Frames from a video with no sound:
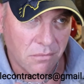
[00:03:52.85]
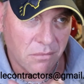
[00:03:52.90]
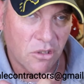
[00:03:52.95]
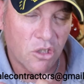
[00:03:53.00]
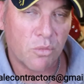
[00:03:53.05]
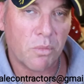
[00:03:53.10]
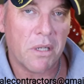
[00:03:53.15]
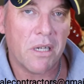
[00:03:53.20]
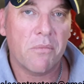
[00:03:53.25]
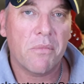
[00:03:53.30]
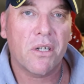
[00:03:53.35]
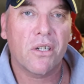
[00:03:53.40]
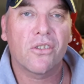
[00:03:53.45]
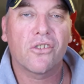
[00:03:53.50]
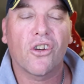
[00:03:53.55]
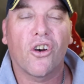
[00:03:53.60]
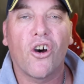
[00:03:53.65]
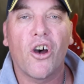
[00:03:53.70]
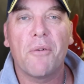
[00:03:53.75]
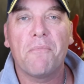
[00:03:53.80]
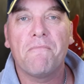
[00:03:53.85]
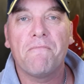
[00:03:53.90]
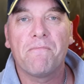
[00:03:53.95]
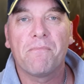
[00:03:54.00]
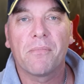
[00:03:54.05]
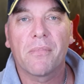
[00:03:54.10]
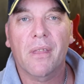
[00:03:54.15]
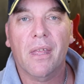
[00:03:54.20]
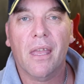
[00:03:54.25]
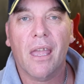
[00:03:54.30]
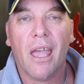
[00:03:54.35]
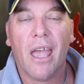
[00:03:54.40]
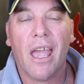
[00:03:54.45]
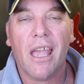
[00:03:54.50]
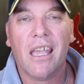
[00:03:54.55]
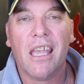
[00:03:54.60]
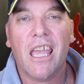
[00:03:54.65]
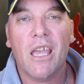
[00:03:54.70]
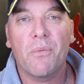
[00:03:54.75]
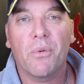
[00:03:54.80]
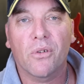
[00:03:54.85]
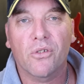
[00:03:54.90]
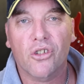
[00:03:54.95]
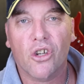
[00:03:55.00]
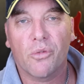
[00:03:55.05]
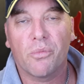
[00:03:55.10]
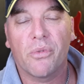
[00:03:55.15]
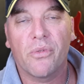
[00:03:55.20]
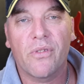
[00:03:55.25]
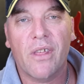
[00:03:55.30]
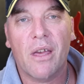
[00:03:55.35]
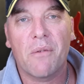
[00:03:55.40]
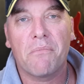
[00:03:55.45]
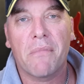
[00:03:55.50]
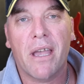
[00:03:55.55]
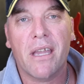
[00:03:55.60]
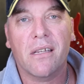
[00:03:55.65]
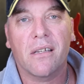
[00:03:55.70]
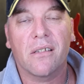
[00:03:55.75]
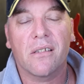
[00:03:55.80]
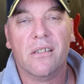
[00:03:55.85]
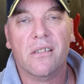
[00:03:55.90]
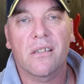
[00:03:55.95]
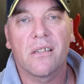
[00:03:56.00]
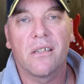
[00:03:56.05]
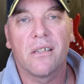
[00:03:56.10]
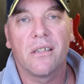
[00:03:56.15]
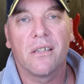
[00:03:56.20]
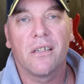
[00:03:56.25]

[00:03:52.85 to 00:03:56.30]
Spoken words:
spend a bit of time and keep on top of that maintenance?